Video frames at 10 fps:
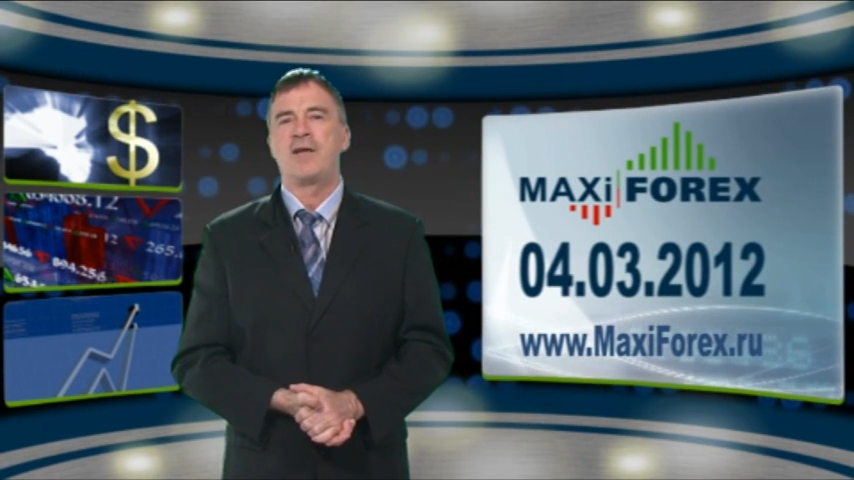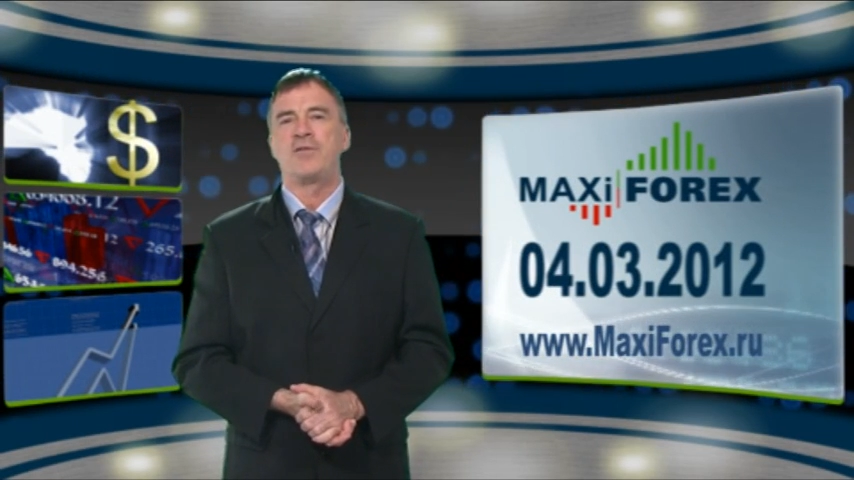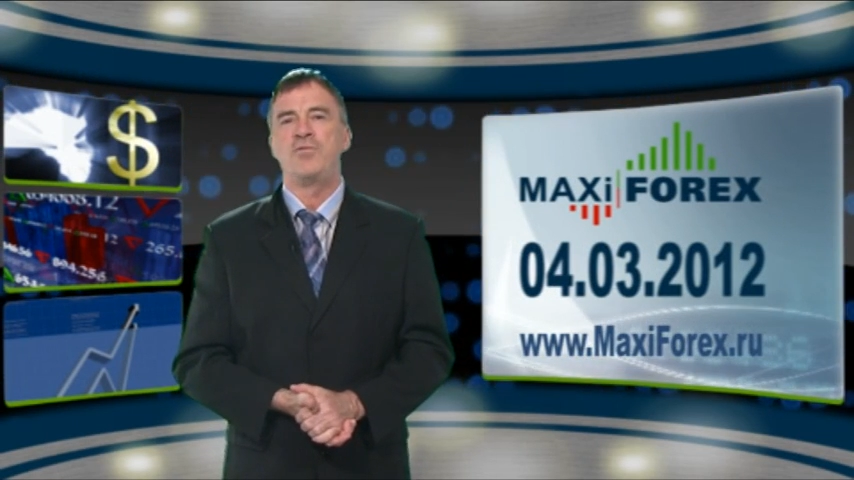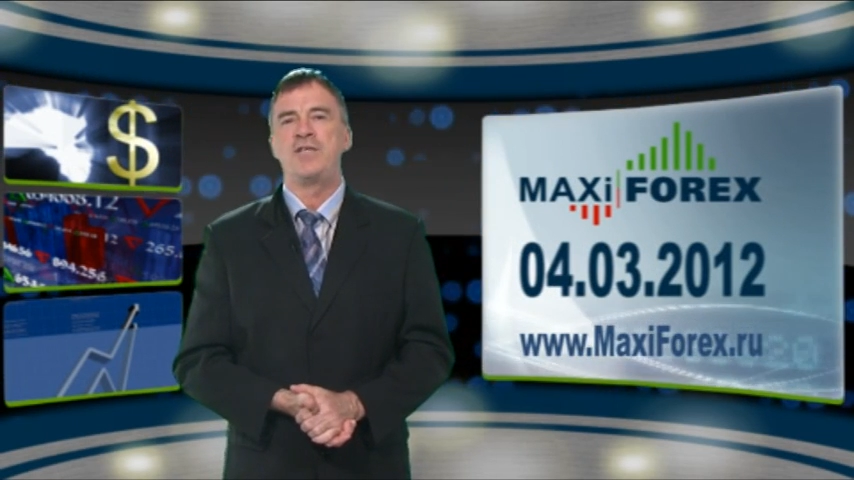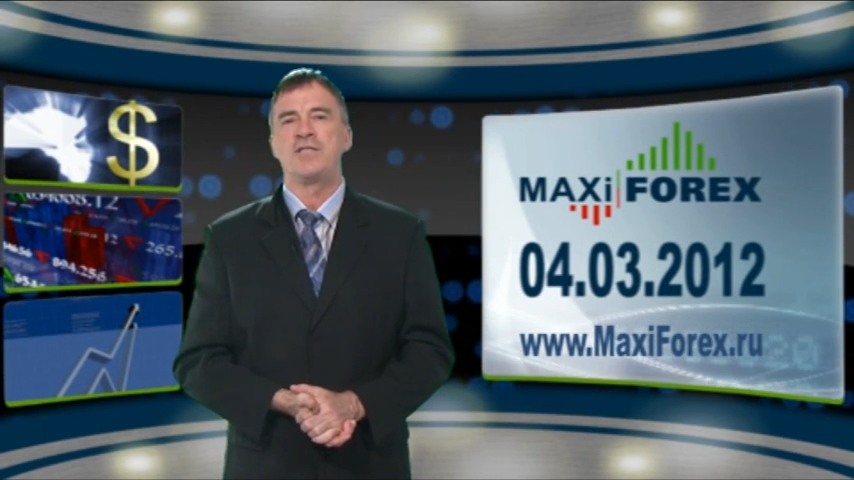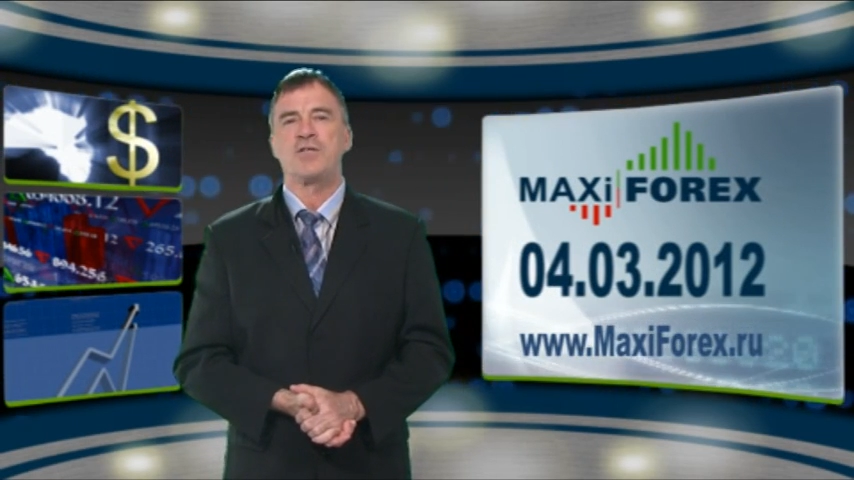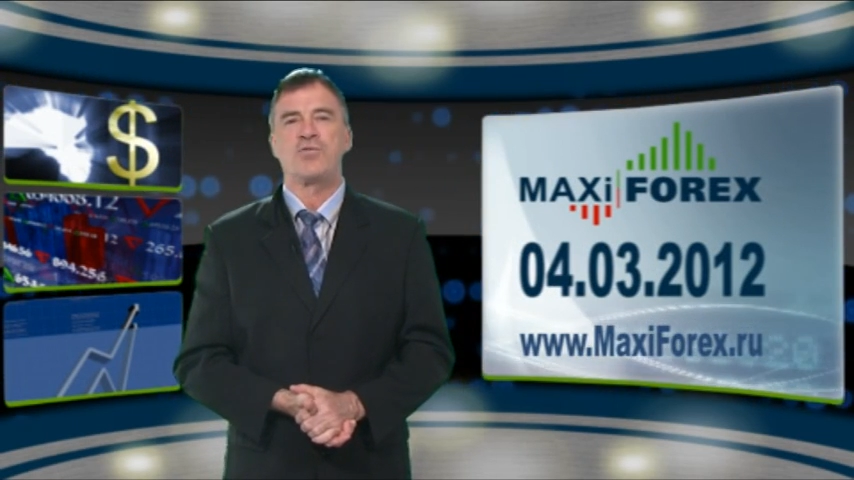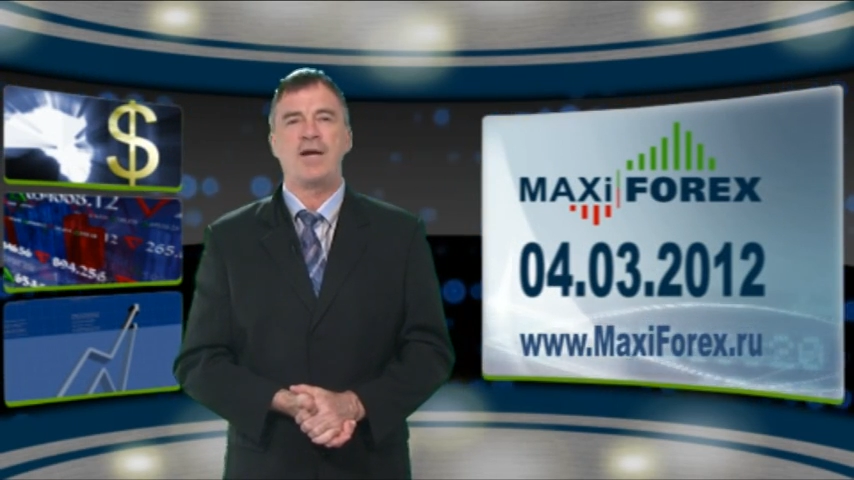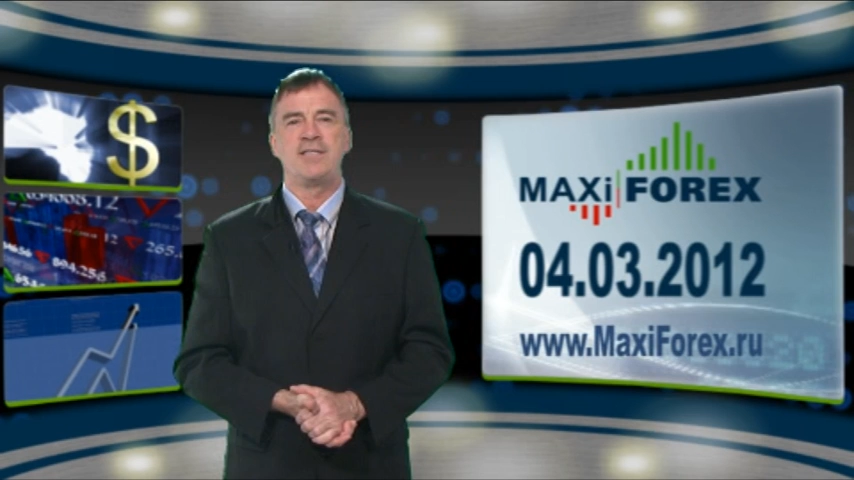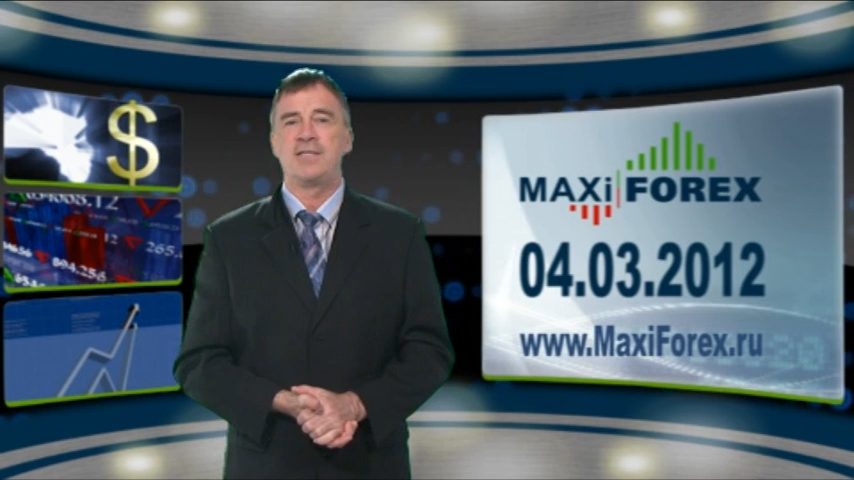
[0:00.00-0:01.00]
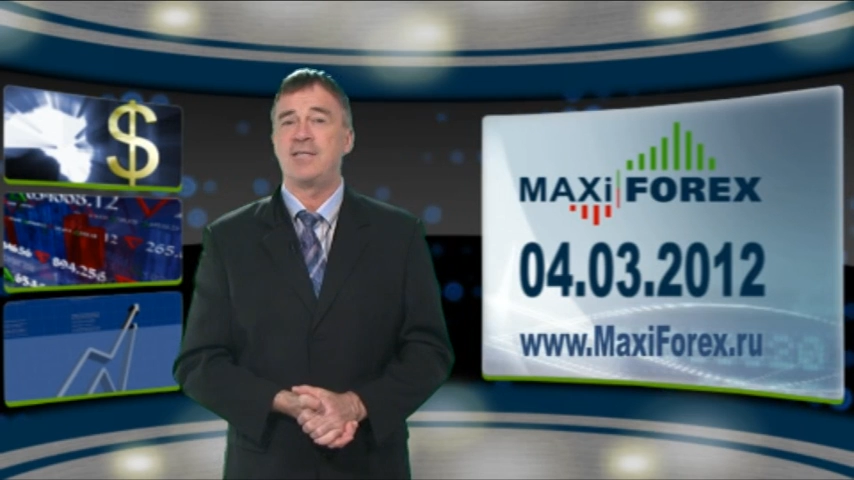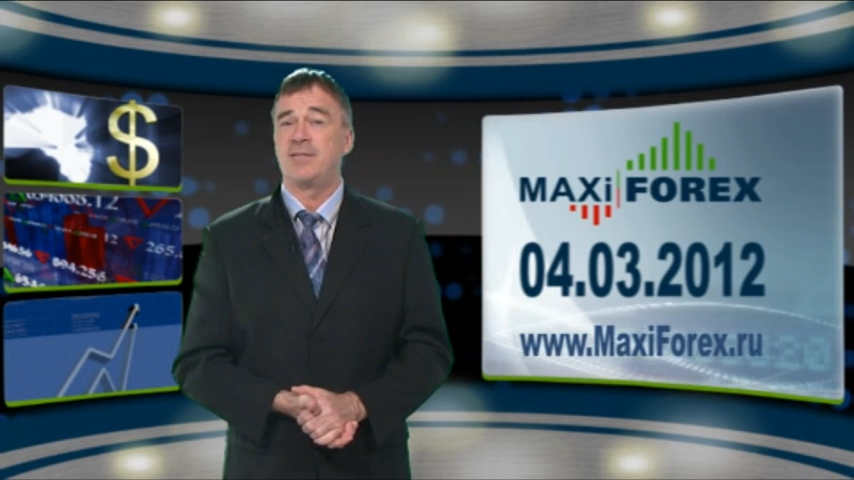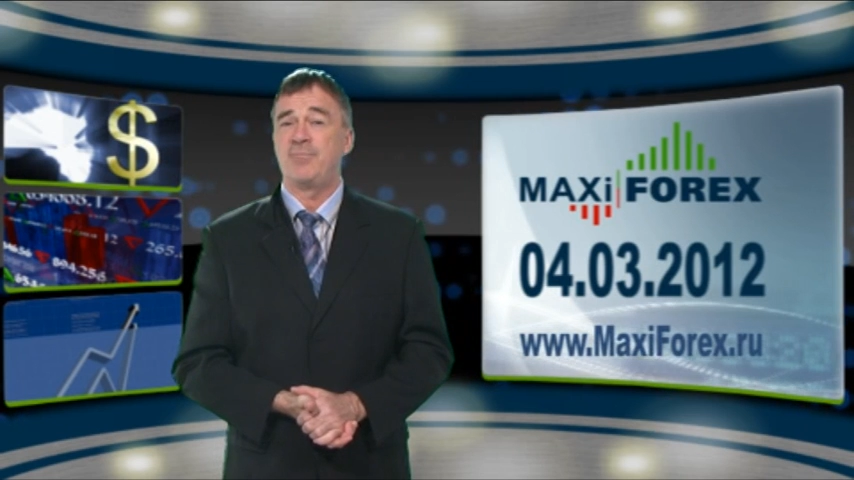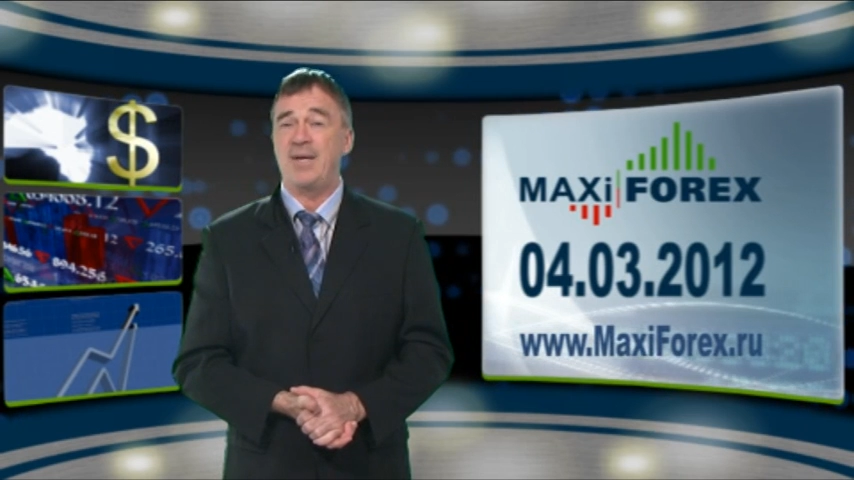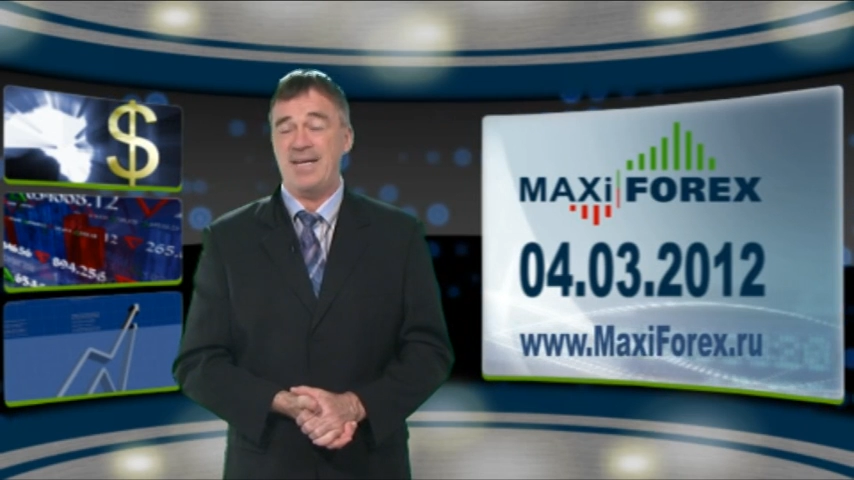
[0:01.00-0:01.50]
that the region's crisis
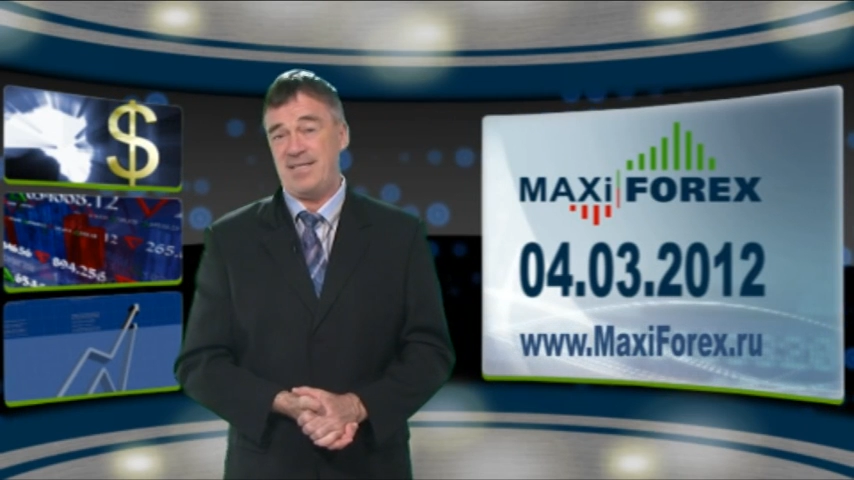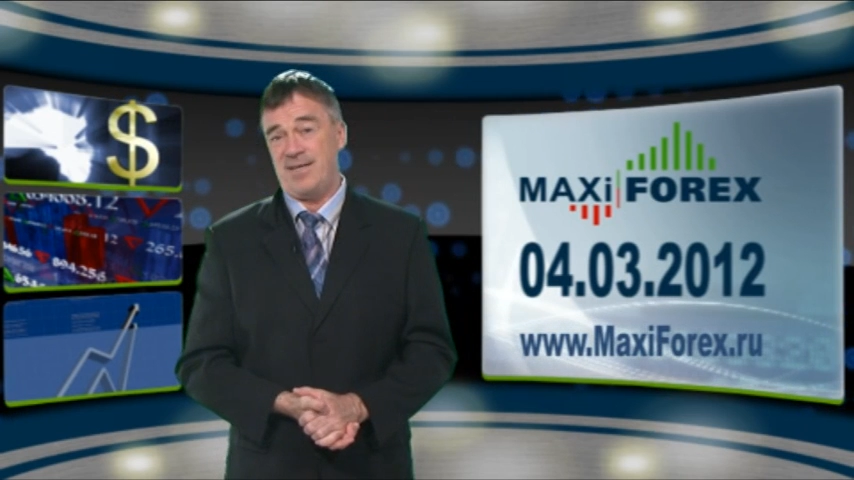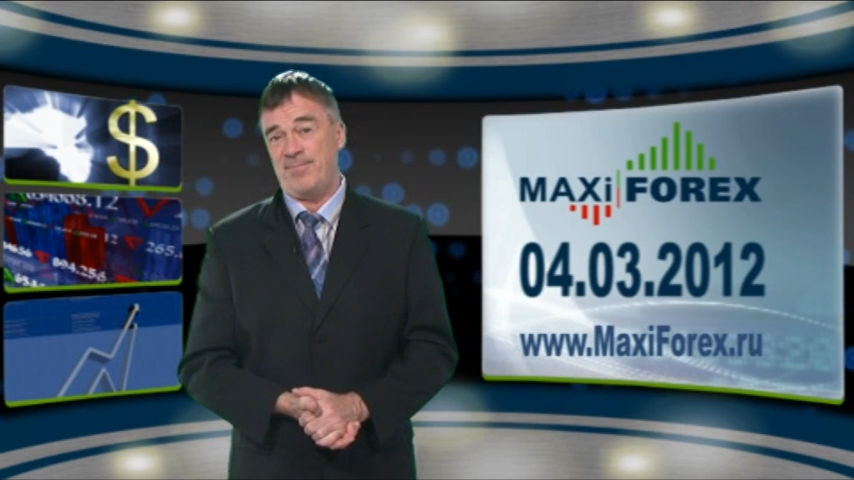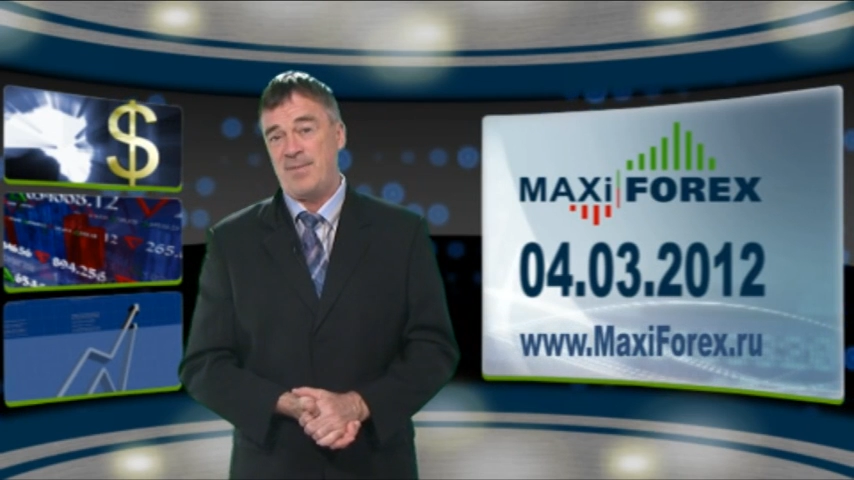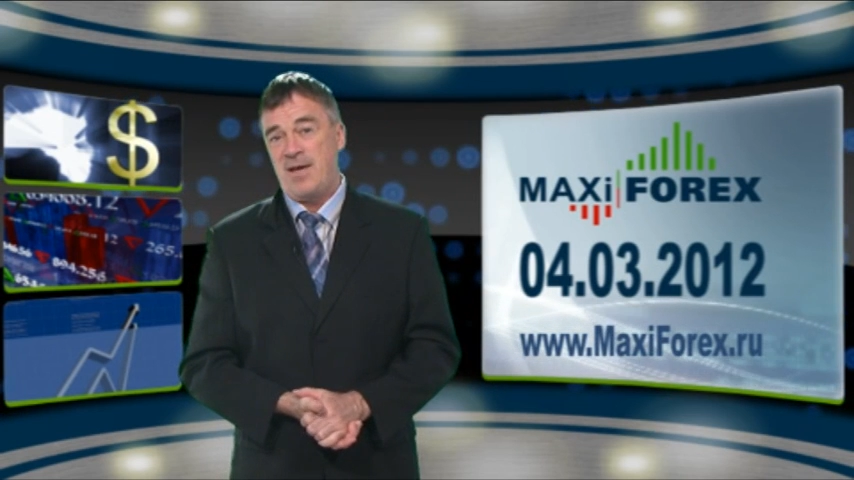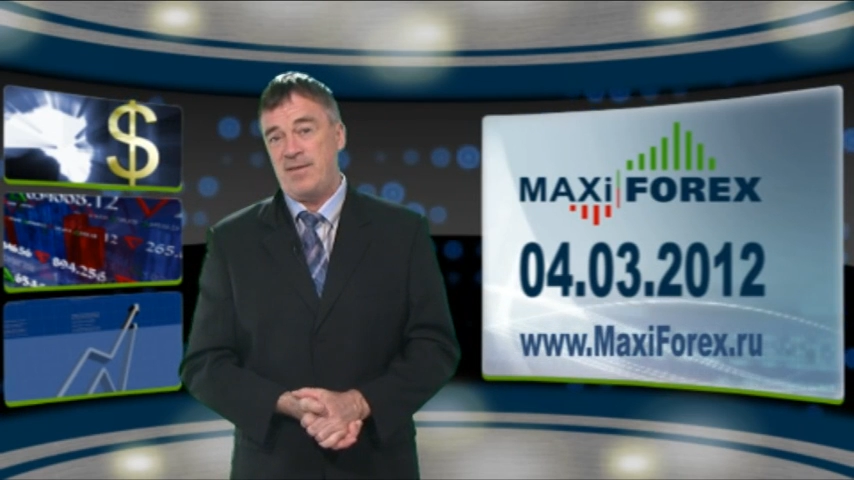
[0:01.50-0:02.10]
is abating.